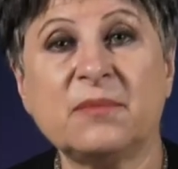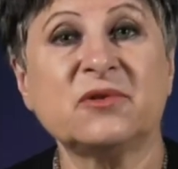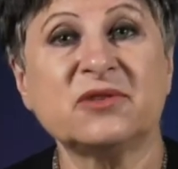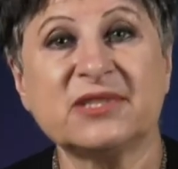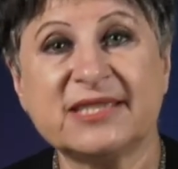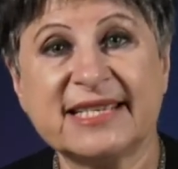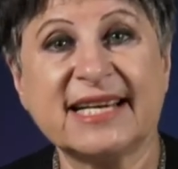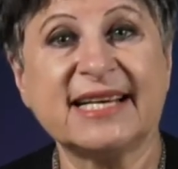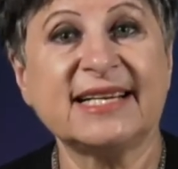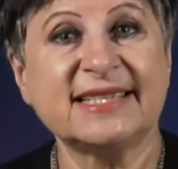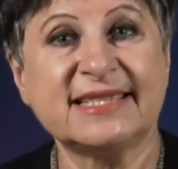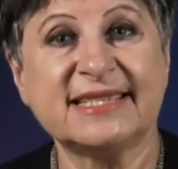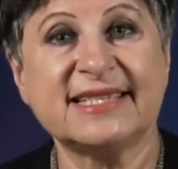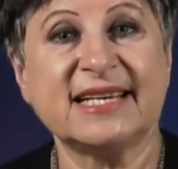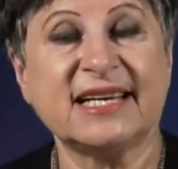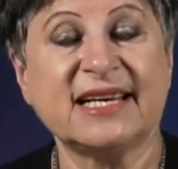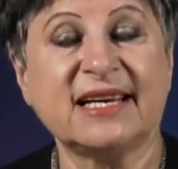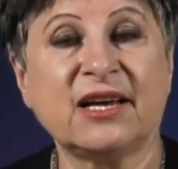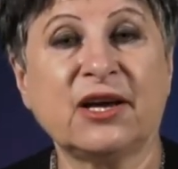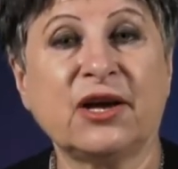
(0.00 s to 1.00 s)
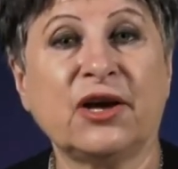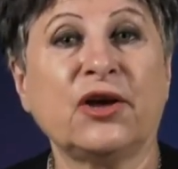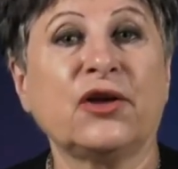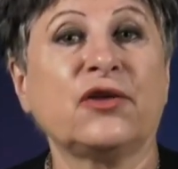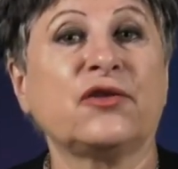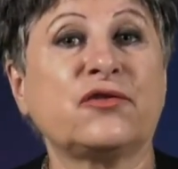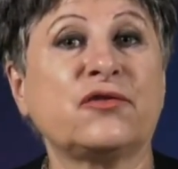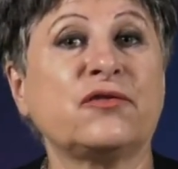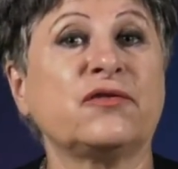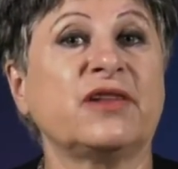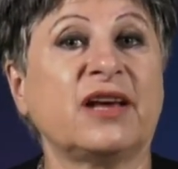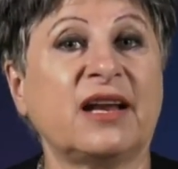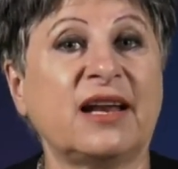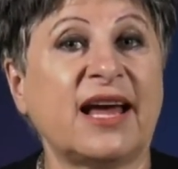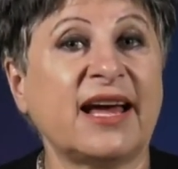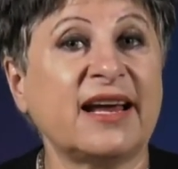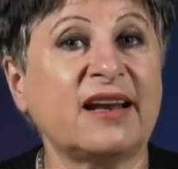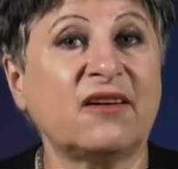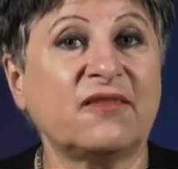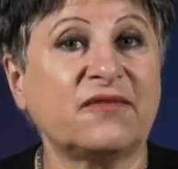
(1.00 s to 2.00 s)
immortality through the
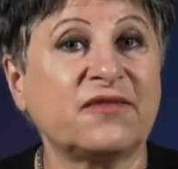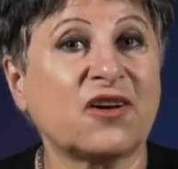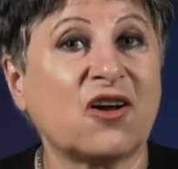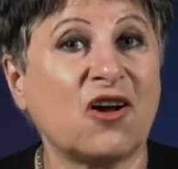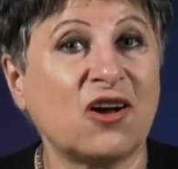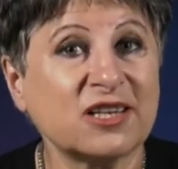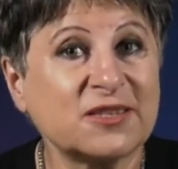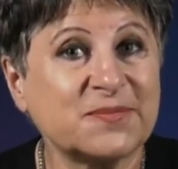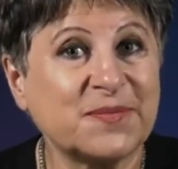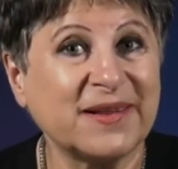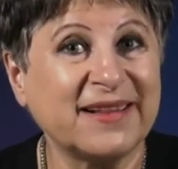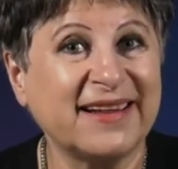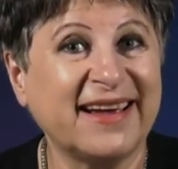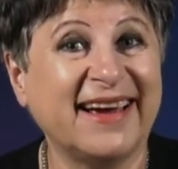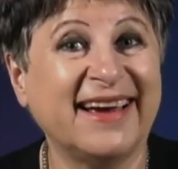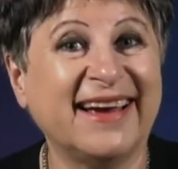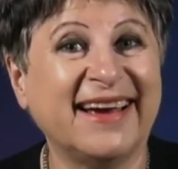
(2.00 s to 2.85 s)
light of the gospel.